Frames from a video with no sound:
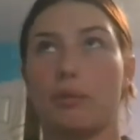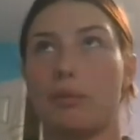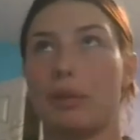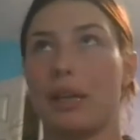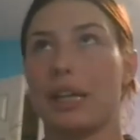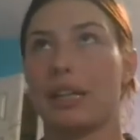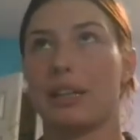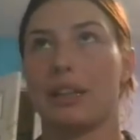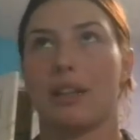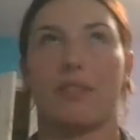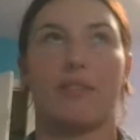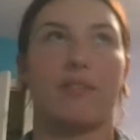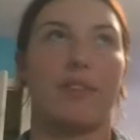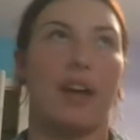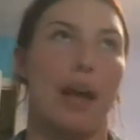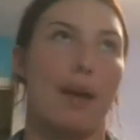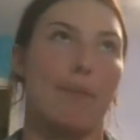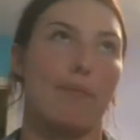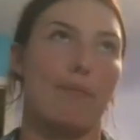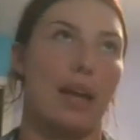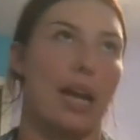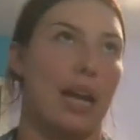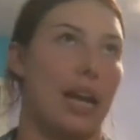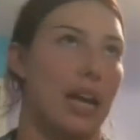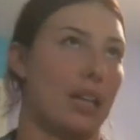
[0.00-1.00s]
pick the Fat
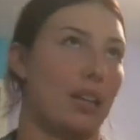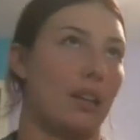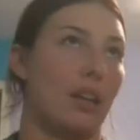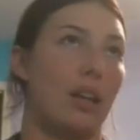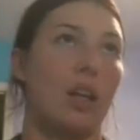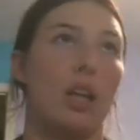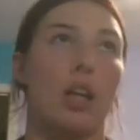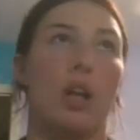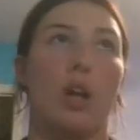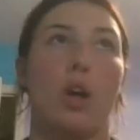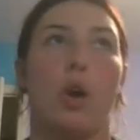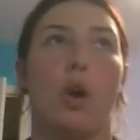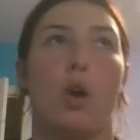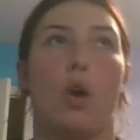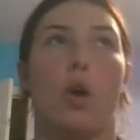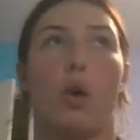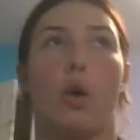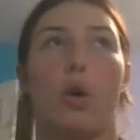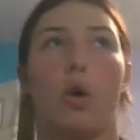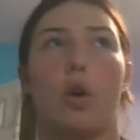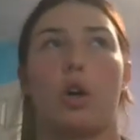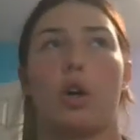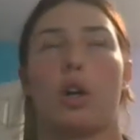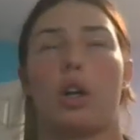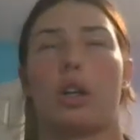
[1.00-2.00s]
Man
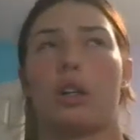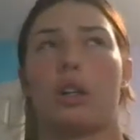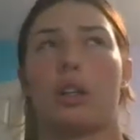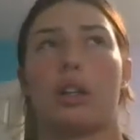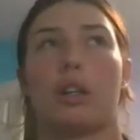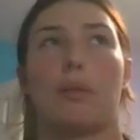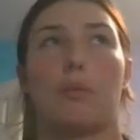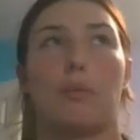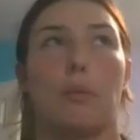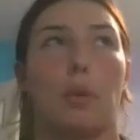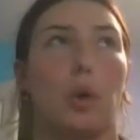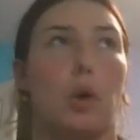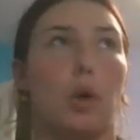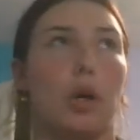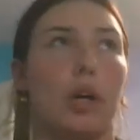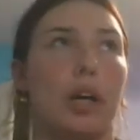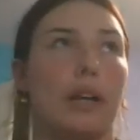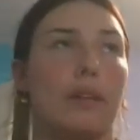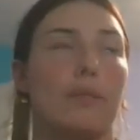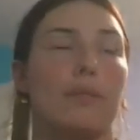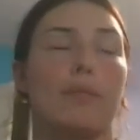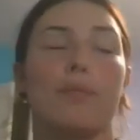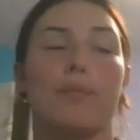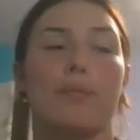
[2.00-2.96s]
or Little Boy,